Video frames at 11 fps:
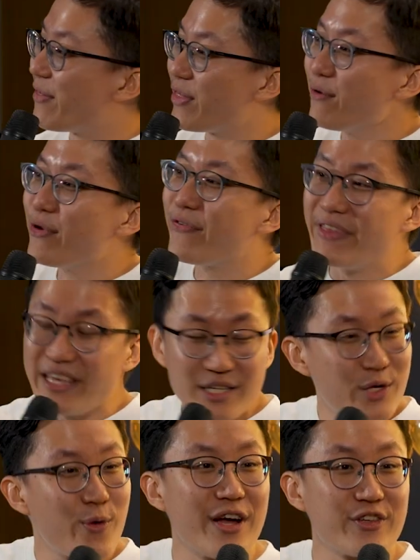I think with this
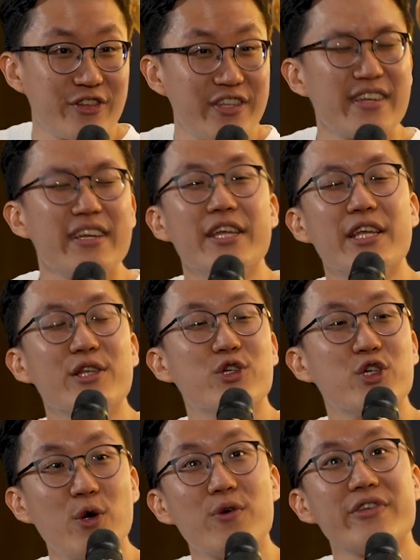question, it
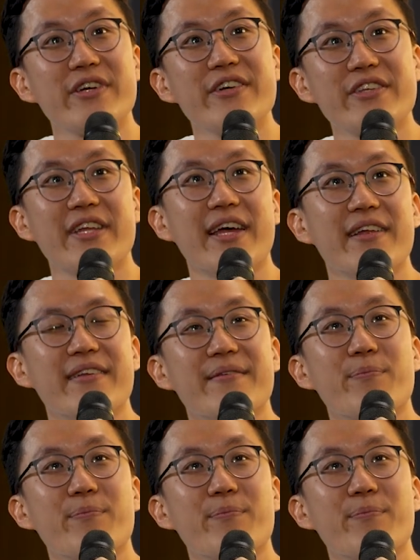shows us that